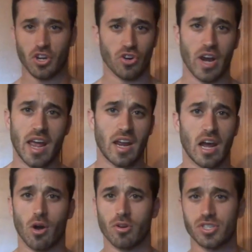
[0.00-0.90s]
your eight
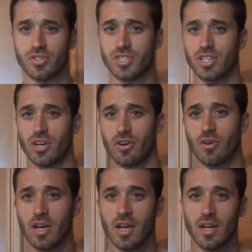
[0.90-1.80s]
hours or so,
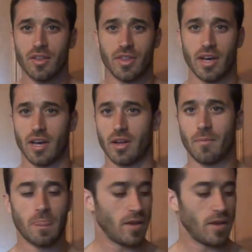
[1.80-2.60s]
that